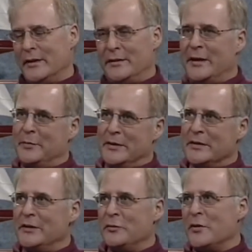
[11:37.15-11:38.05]
That being
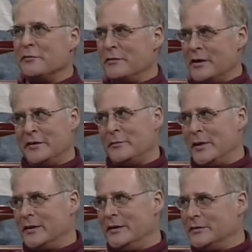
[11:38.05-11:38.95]
said, you want to find a
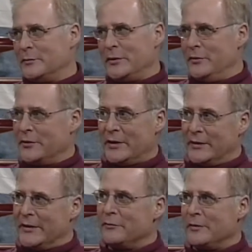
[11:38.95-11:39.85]
mechanism that you can
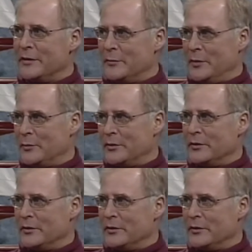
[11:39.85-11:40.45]
identify the people